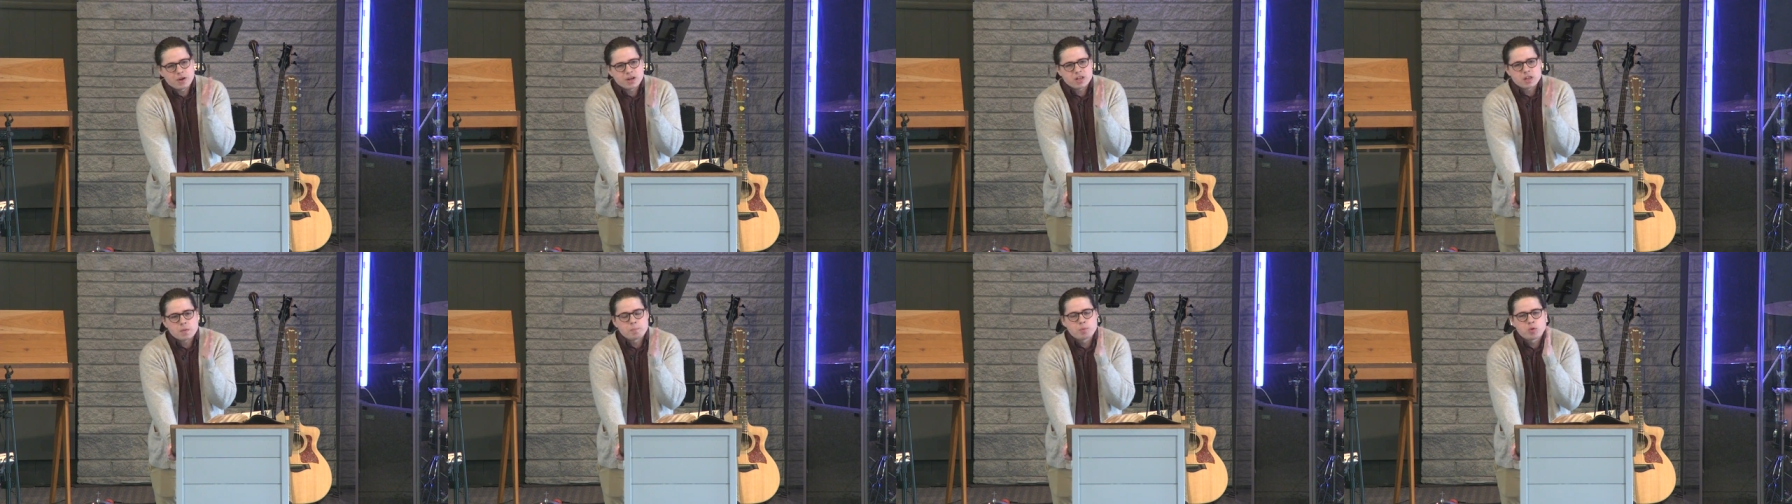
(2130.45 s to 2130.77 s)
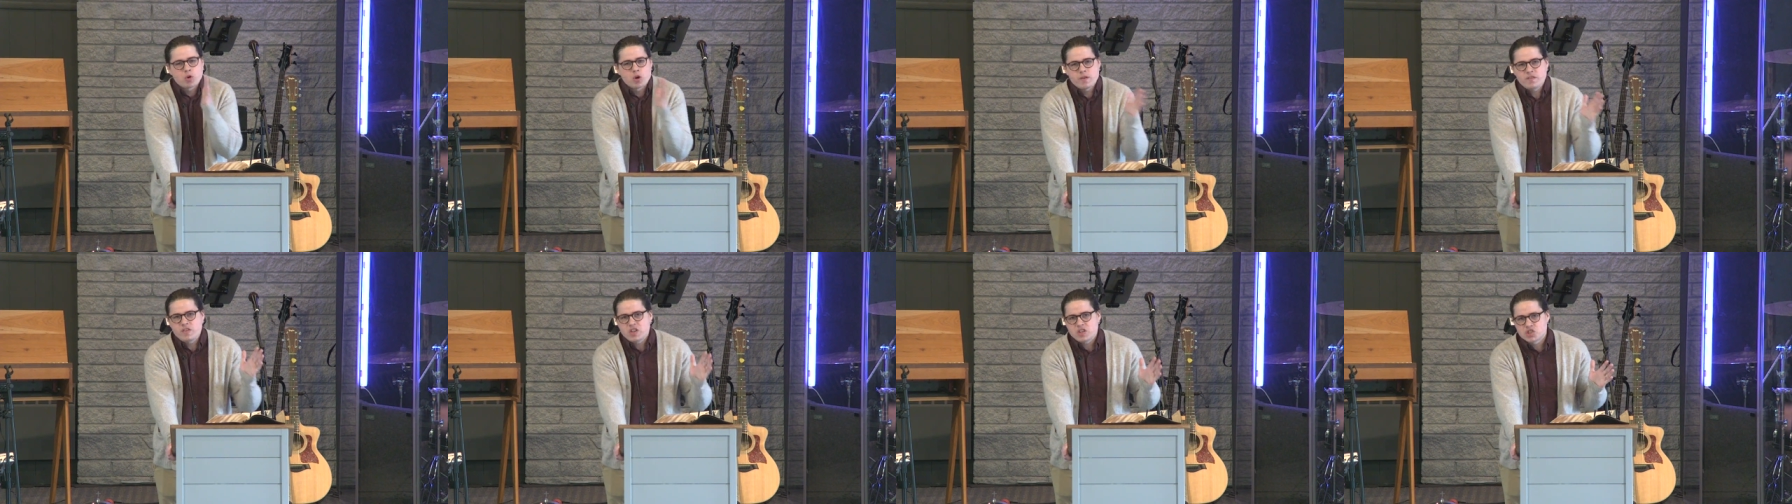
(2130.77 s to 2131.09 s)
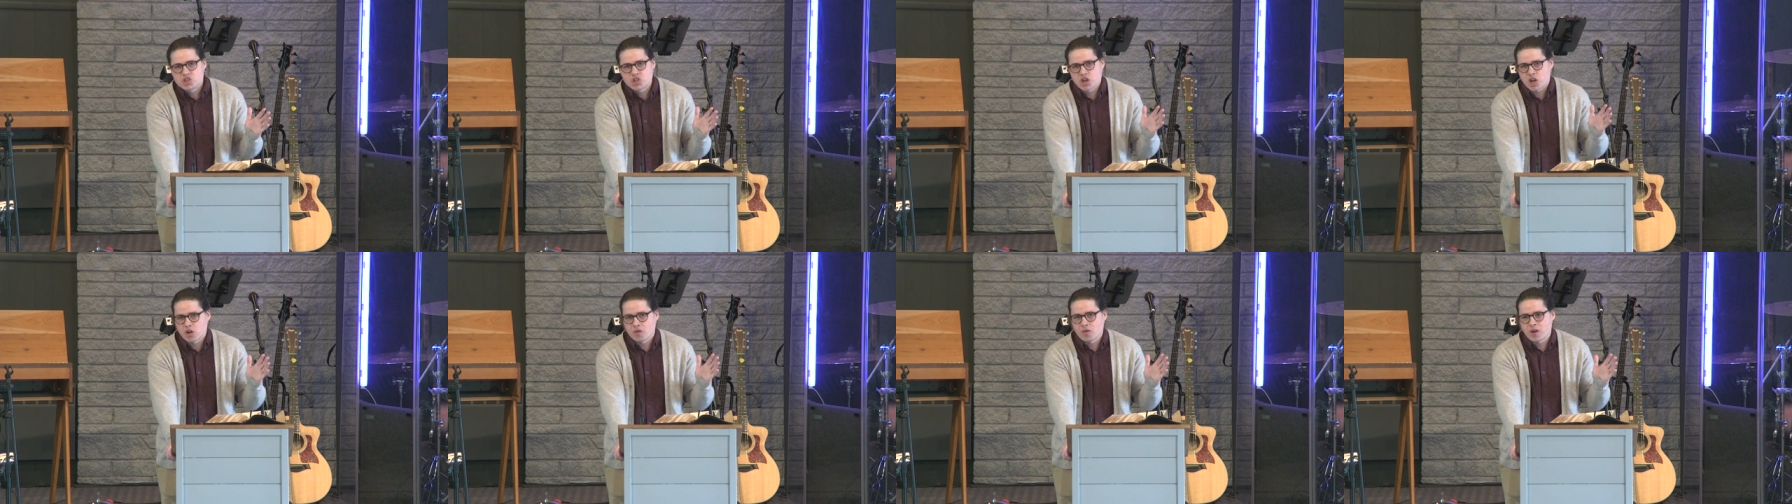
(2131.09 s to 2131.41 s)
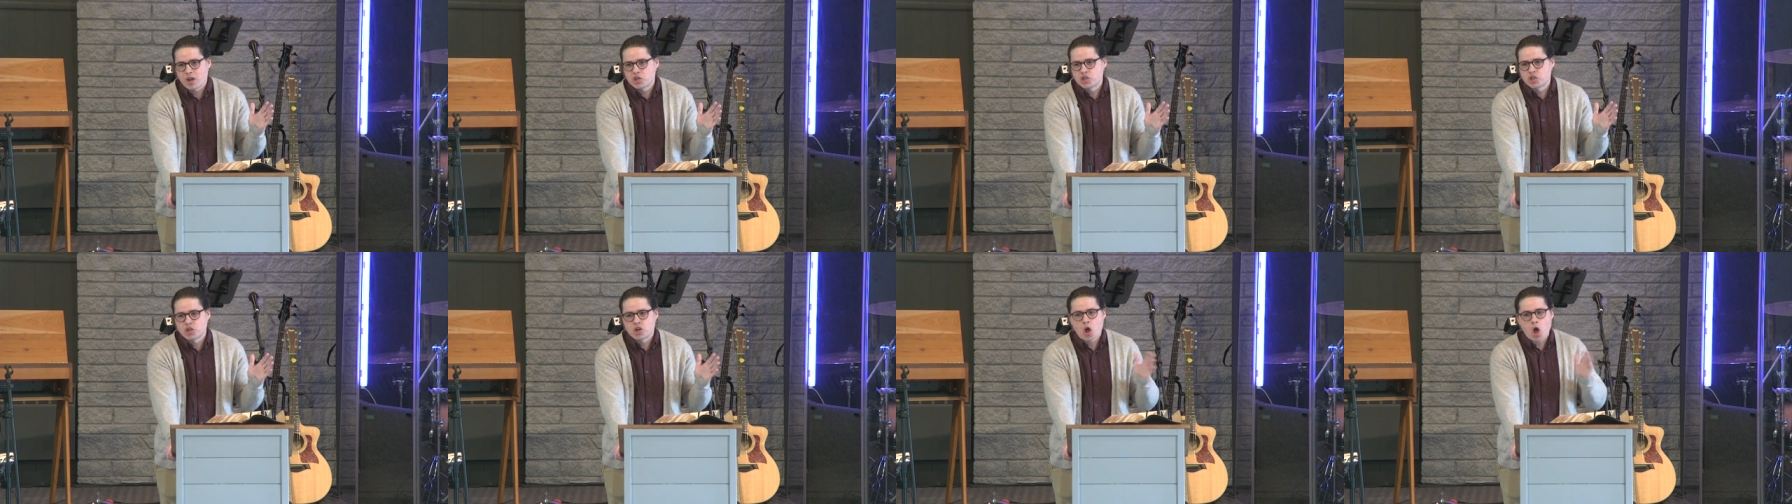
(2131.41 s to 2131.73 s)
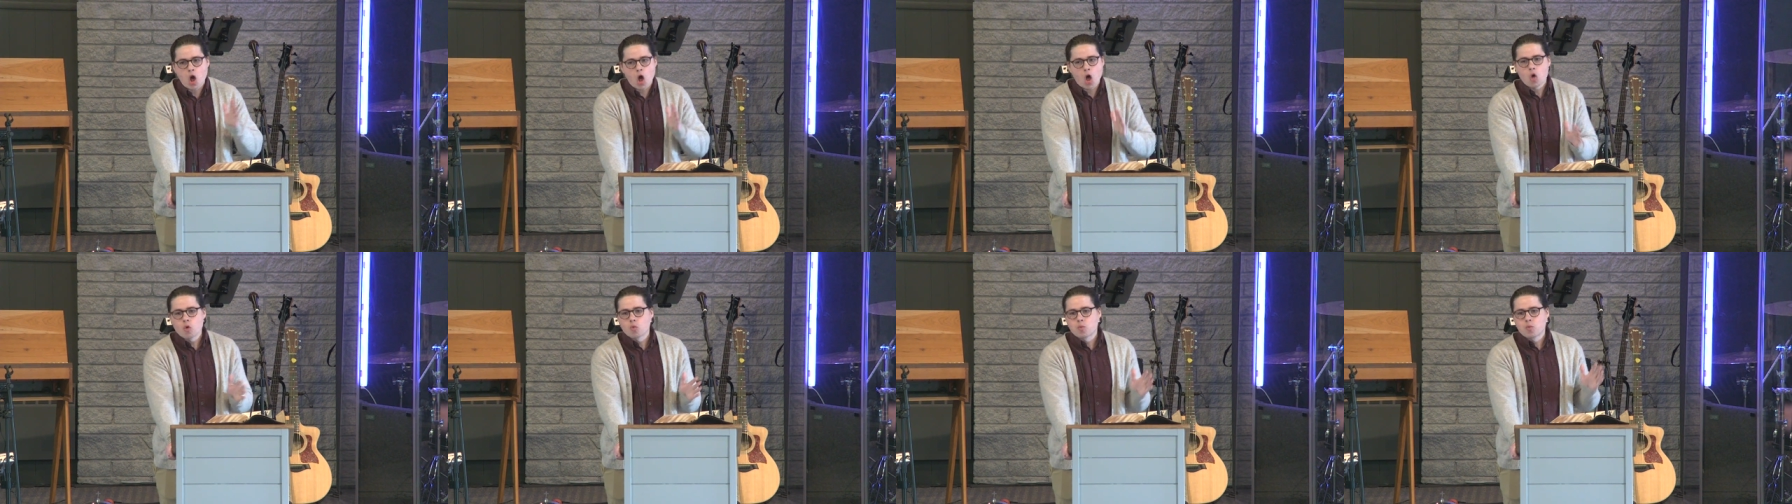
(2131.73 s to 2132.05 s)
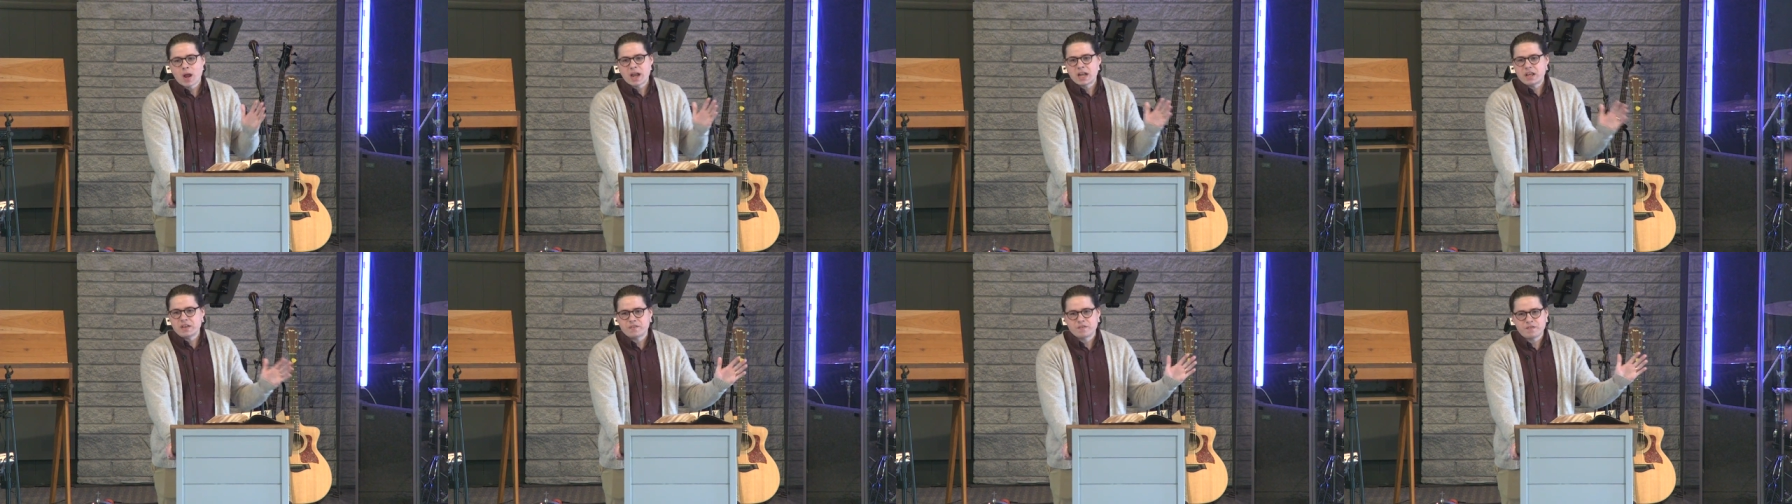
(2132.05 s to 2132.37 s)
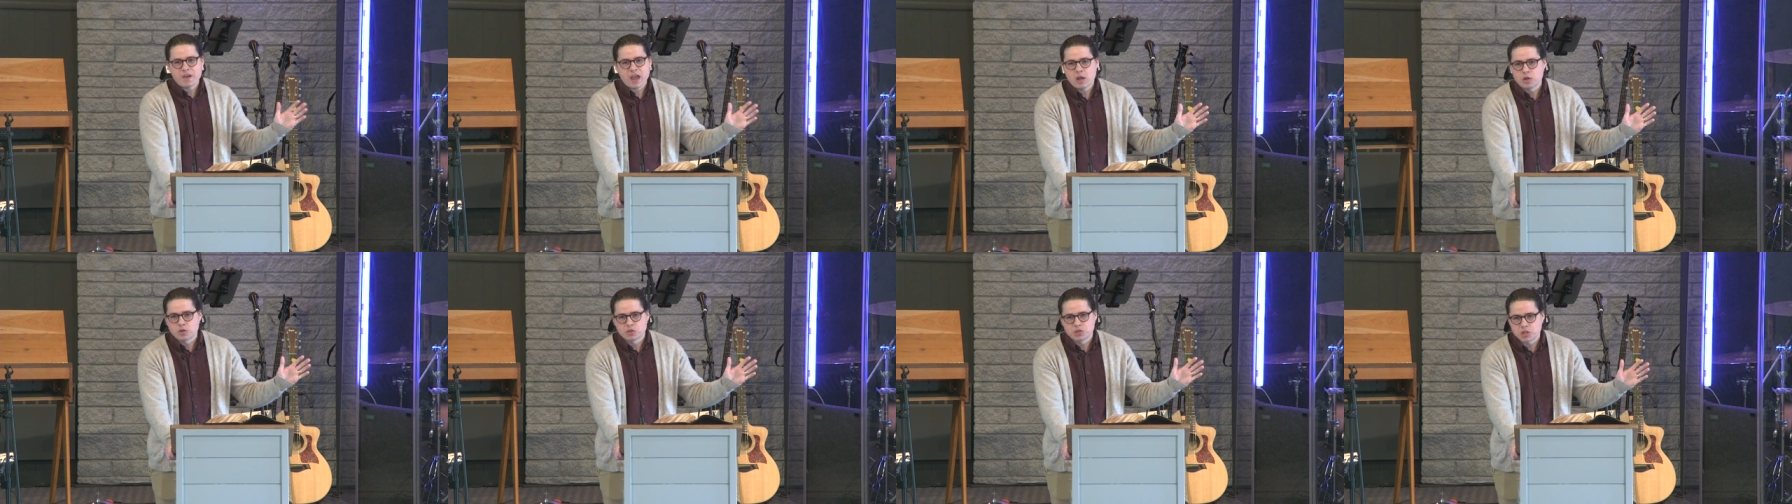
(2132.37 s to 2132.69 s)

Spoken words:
The previous generation already failed